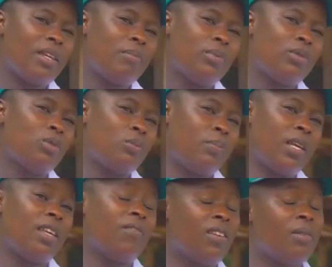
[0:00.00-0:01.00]
able to
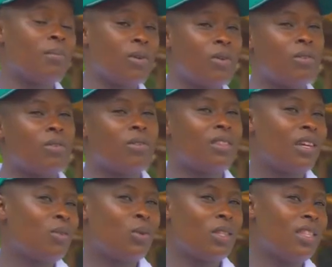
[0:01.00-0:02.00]
pay even more
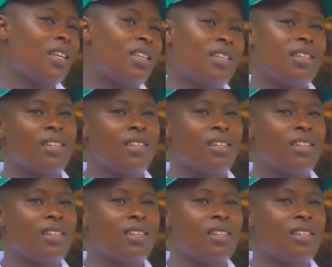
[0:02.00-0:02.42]
than what they